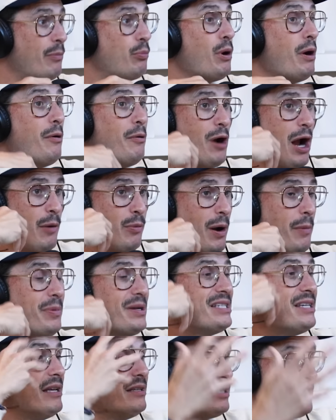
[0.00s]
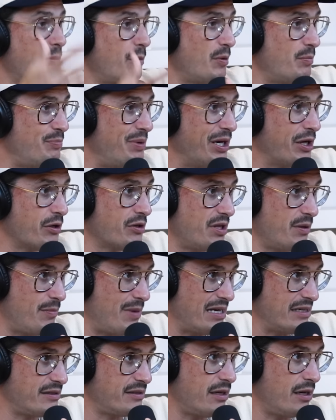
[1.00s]
I, I represent someone bigger than
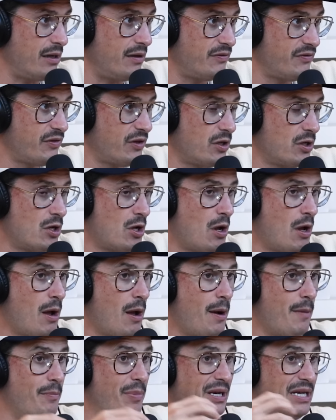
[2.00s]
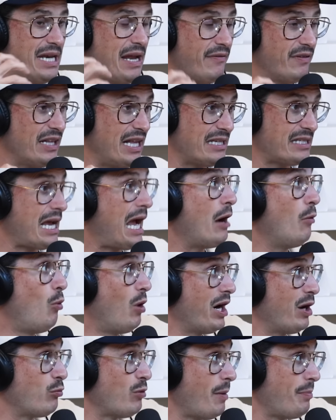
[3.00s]
myself, but nevertheless, I
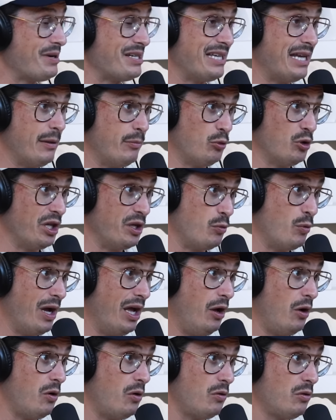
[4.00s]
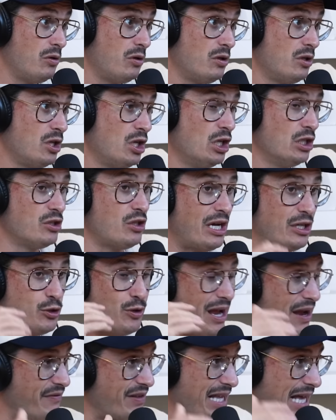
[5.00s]
want to represent them really well. That's right. So I
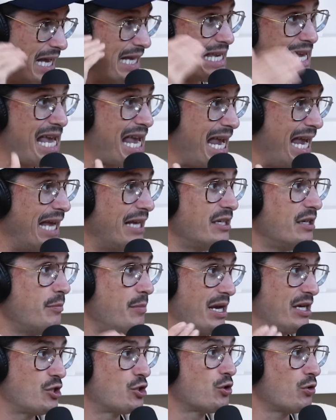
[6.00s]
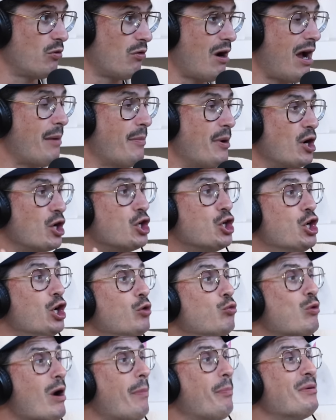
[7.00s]
do everything I can to make sure I'm a
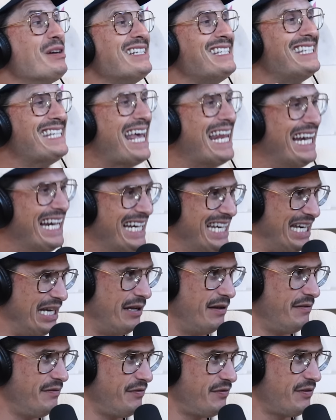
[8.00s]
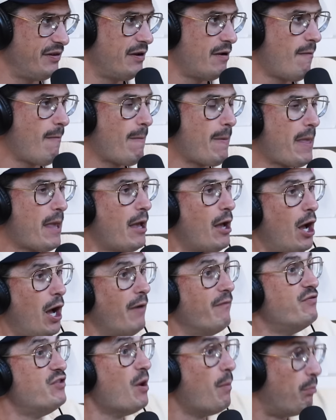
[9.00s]
good representative yeah.
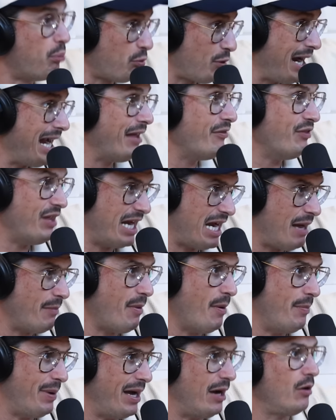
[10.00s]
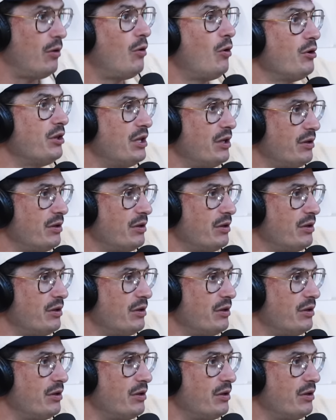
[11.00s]
of the brand that I'm about or